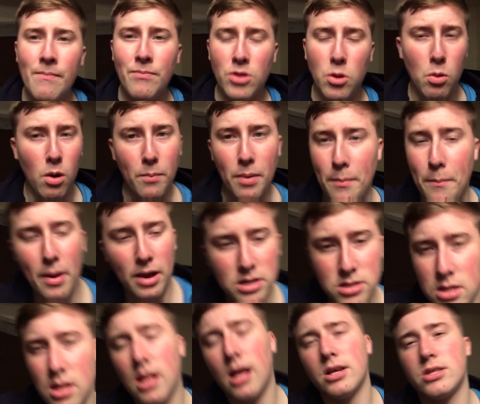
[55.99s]
There will be
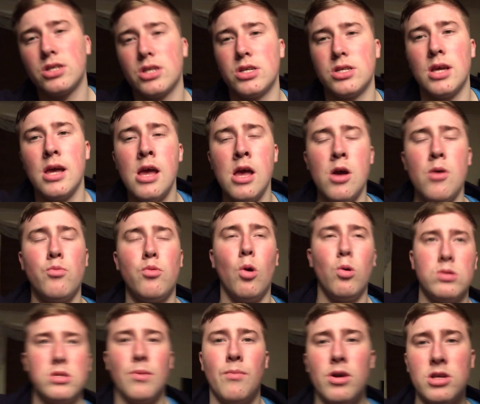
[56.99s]
best classes,
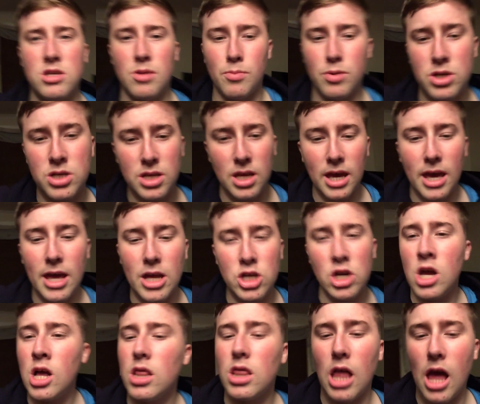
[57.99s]
Road to Master Prestige,
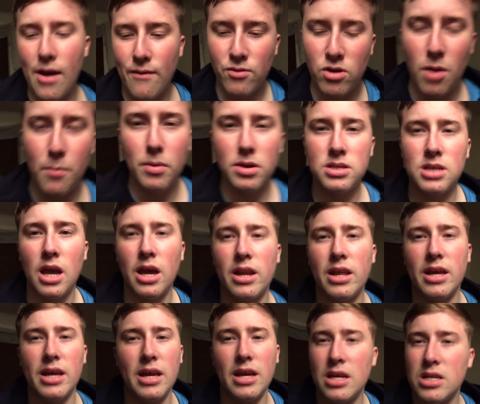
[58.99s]
live
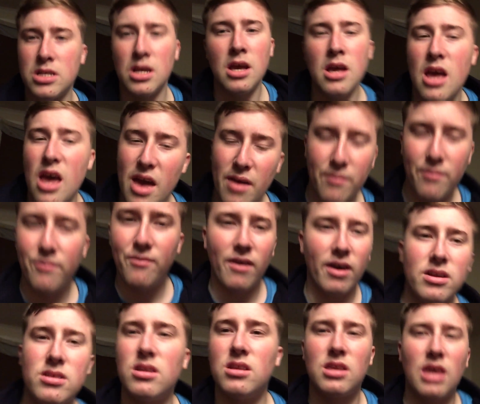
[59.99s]
commentaries,
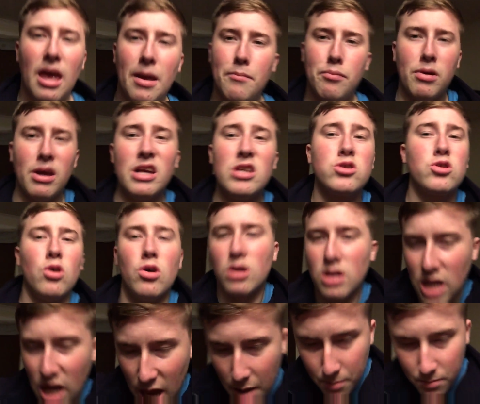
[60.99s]
infected gameplays, gun
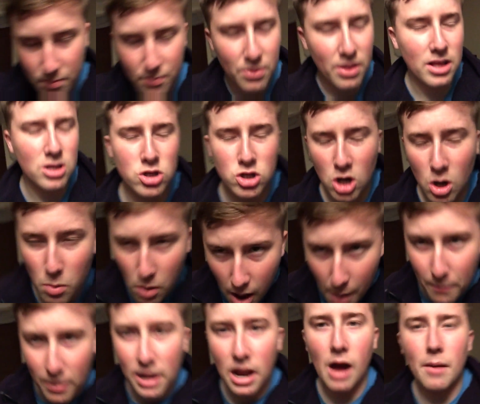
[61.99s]
game. Do you know what
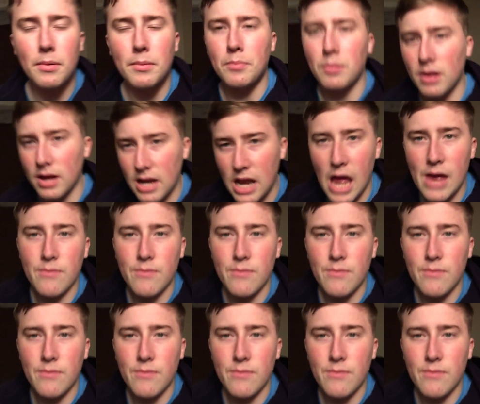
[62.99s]
I mean? I'll be playing